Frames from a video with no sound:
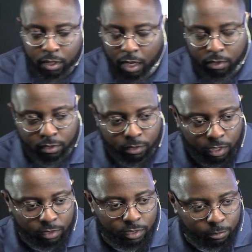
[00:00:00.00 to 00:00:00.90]
I don't know.
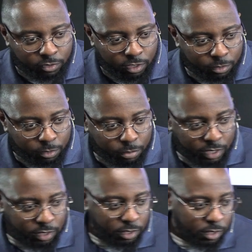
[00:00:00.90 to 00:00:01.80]
I don't, I'm drawing a blank.